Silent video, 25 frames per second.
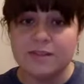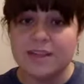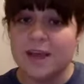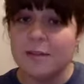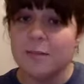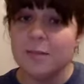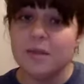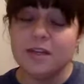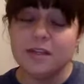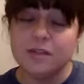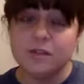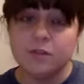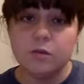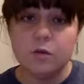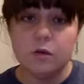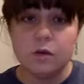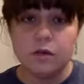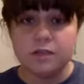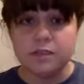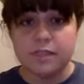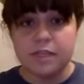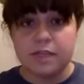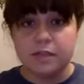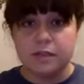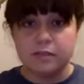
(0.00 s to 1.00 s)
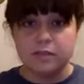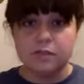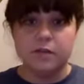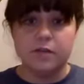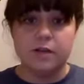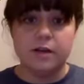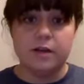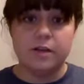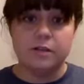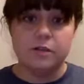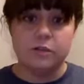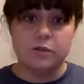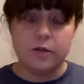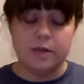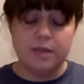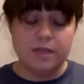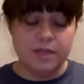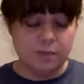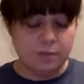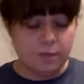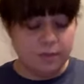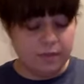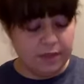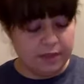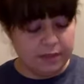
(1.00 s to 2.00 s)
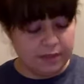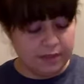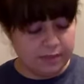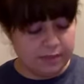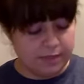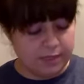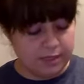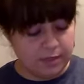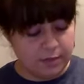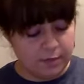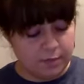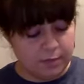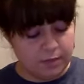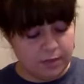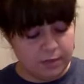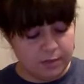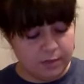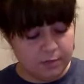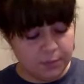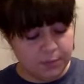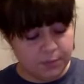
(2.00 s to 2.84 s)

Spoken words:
I'm going to do all downs for now so I keep that steady beat.